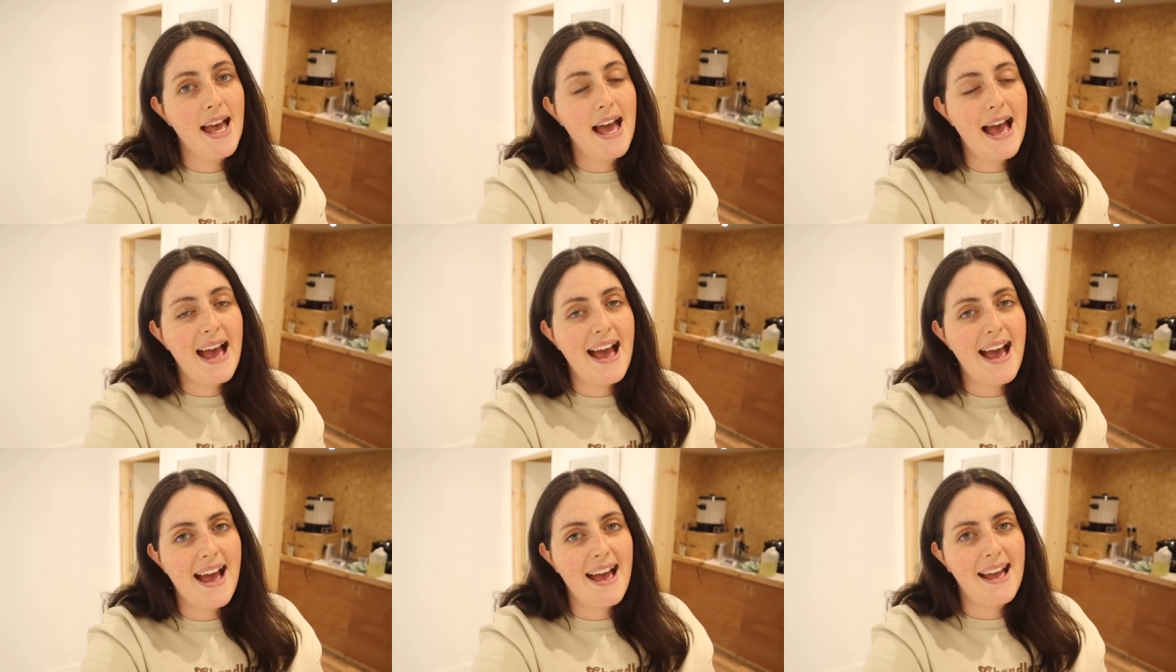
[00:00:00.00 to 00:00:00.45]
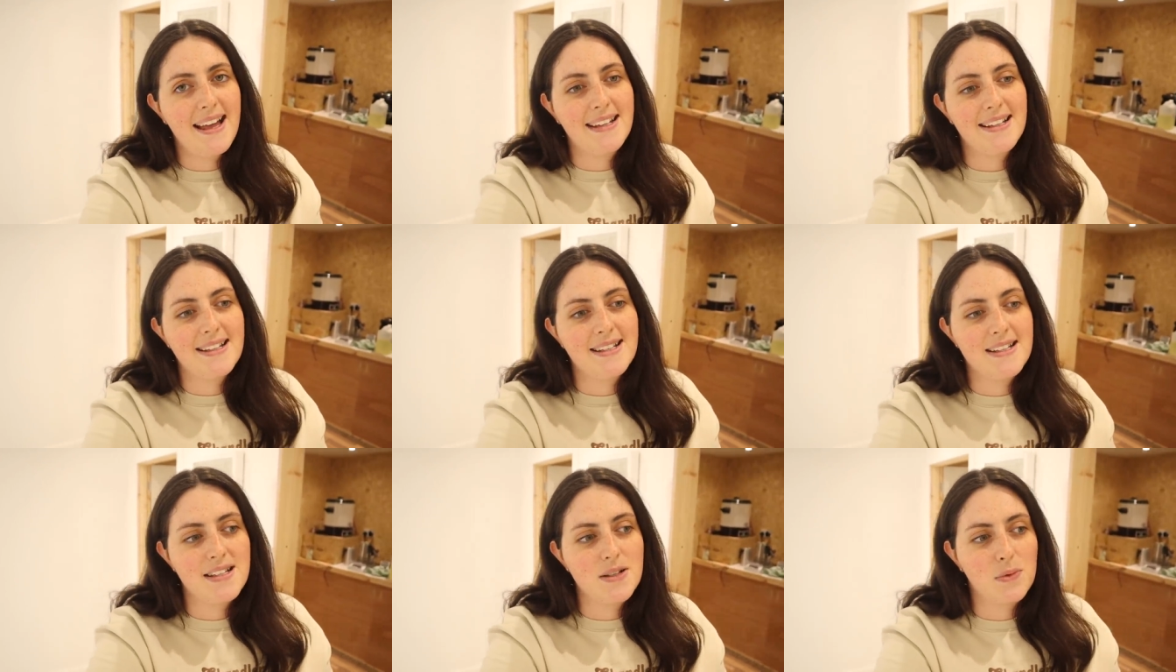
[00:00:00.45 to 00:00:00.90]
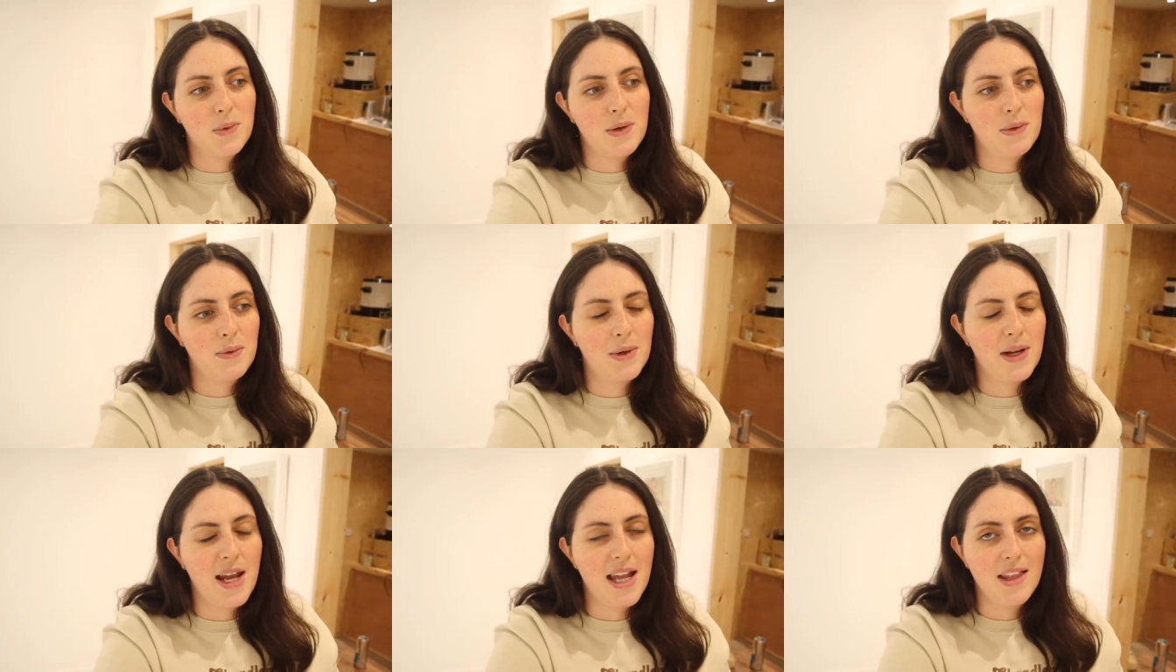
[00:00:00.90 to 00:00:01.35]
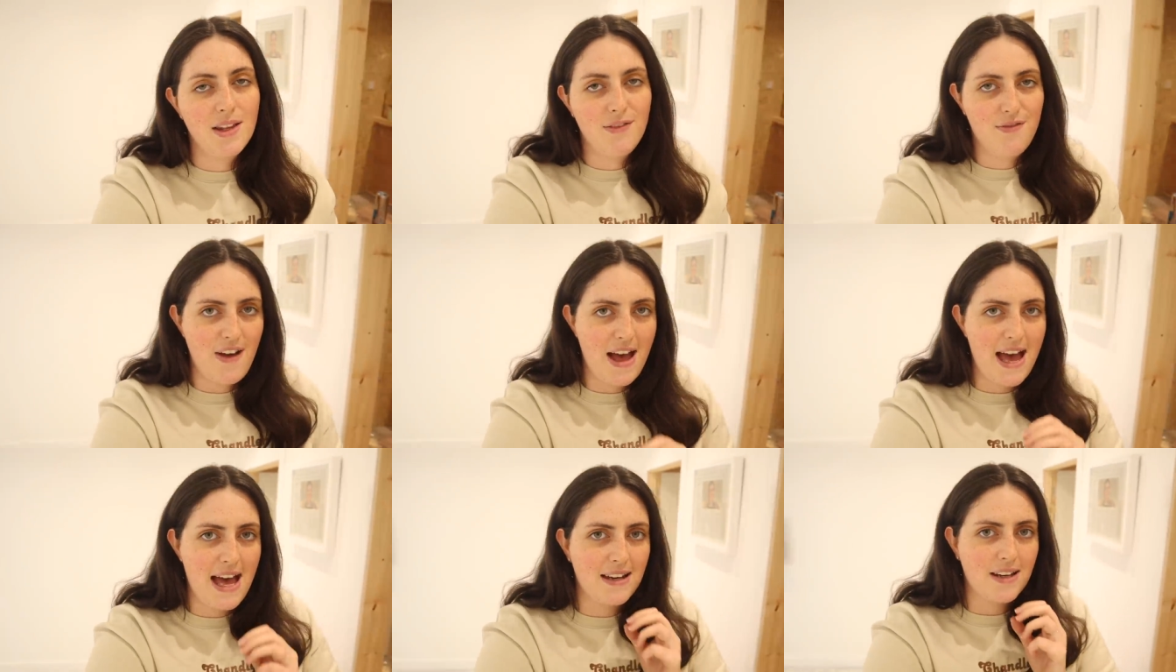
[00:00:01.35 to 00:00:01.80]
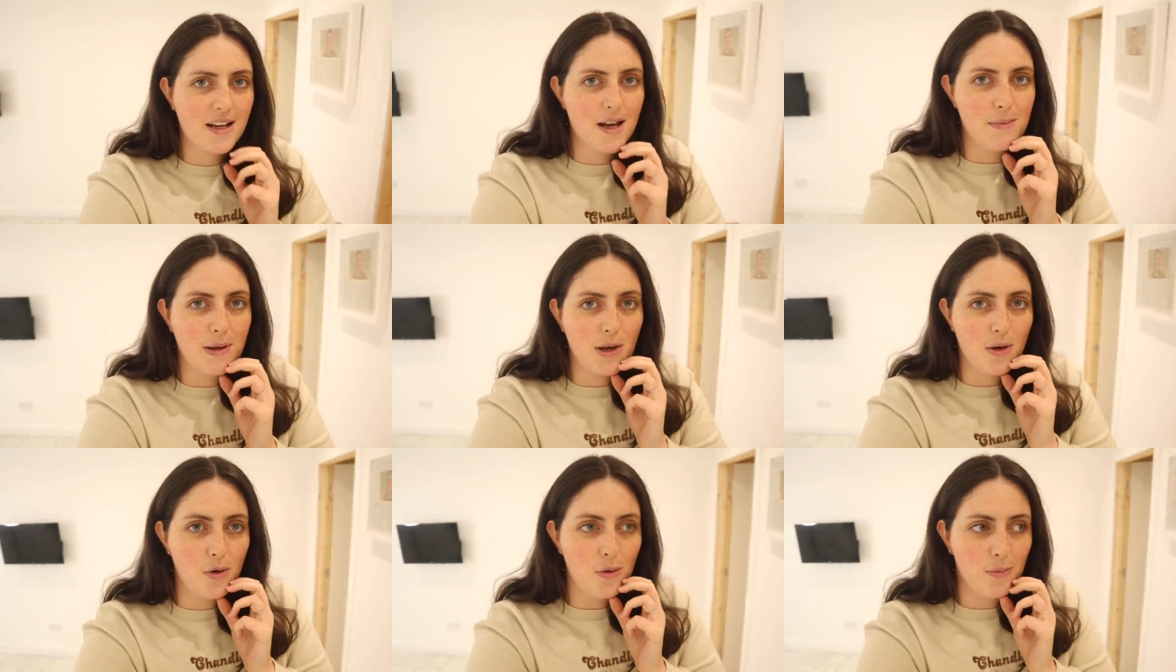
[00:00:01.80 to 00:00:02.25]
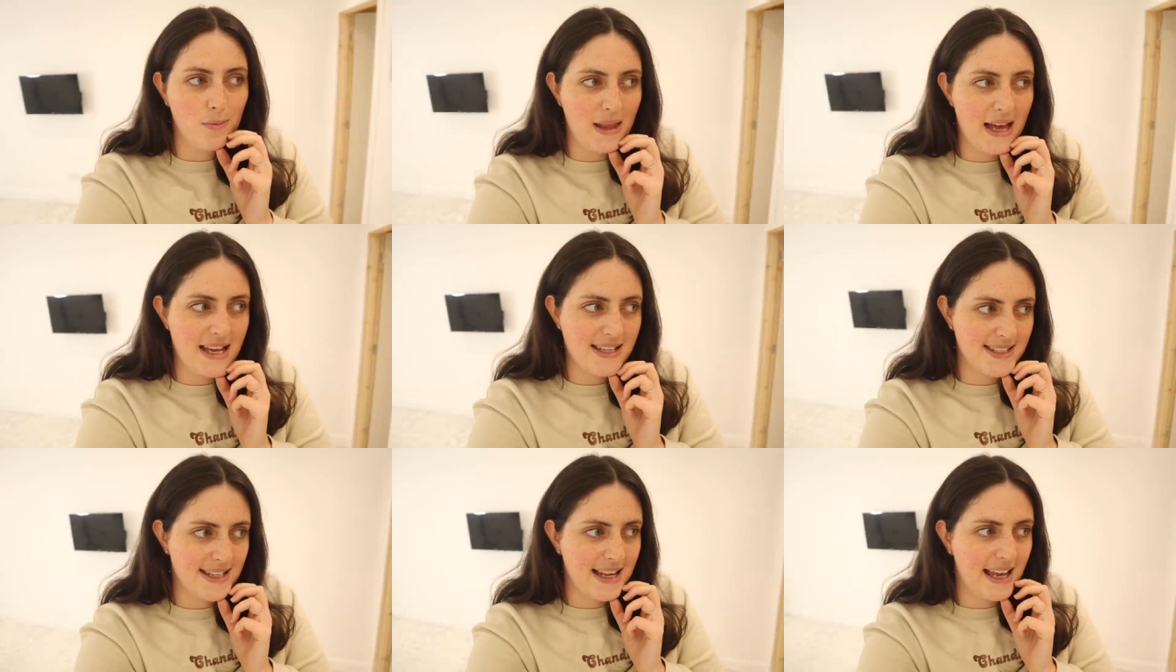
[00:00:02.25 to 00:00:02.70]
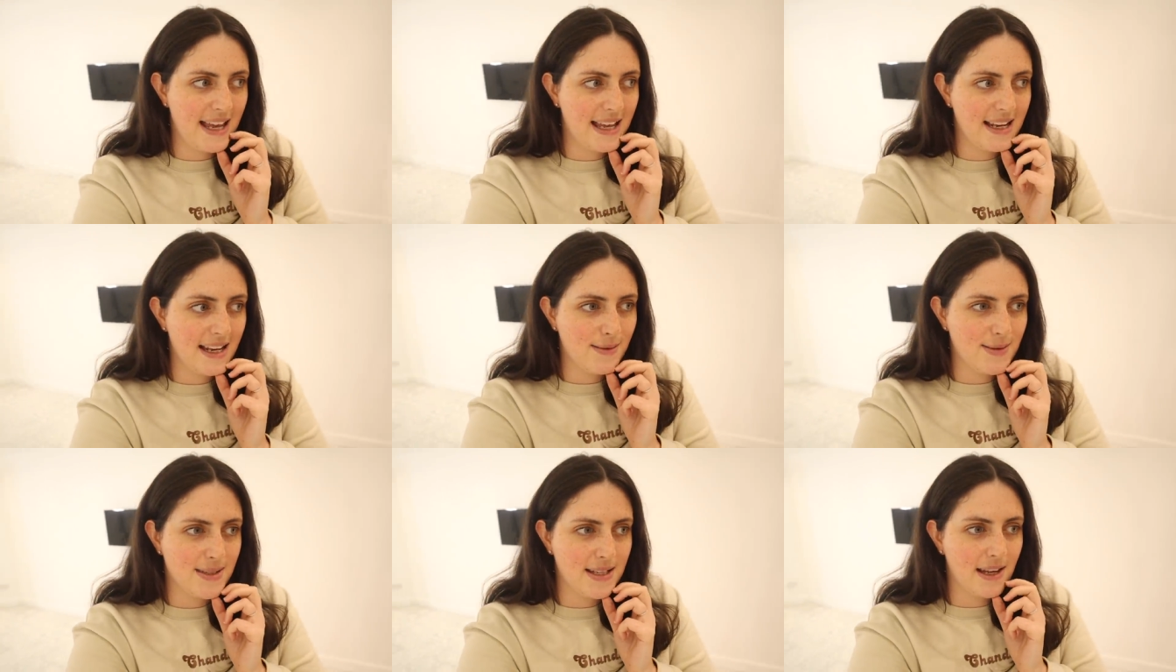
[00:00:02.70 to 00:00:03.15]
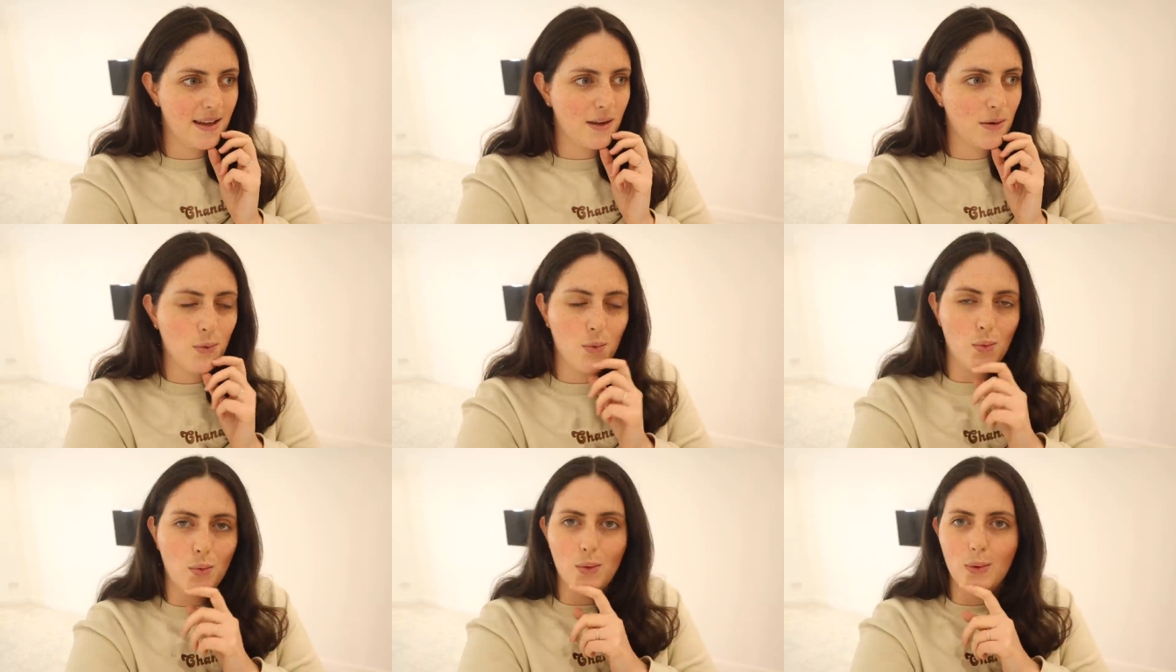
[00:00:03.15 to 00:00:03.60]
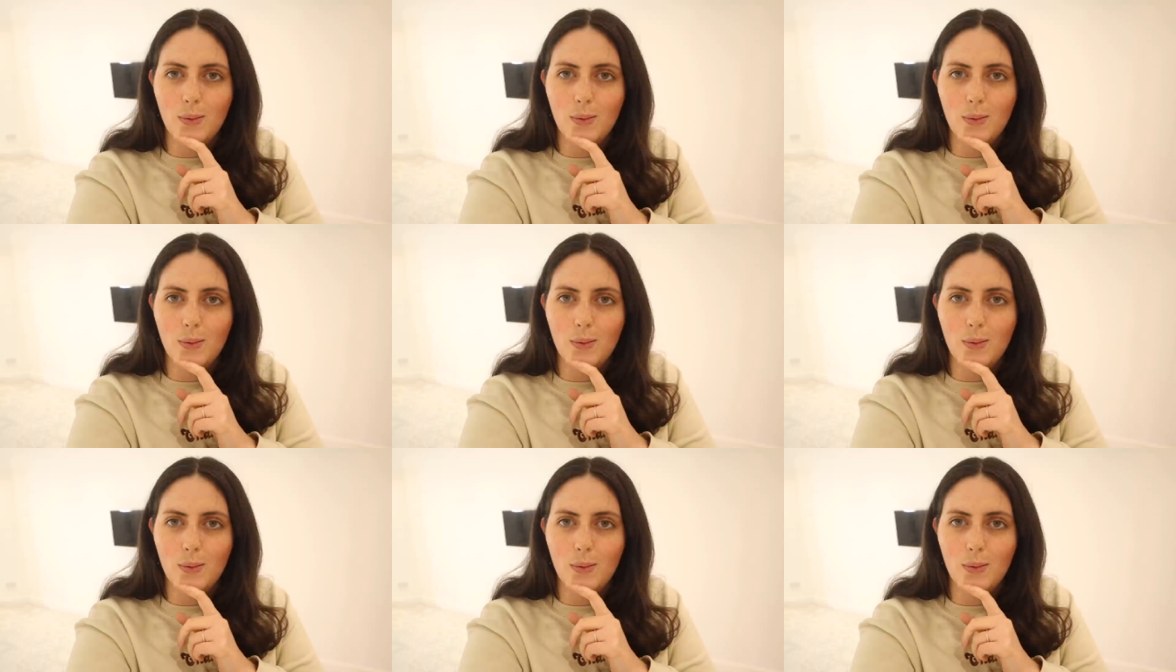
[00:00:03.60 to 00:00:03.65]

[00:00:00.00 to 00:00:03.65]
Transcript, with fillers: and we were in the van coming home last night and I was like, oh,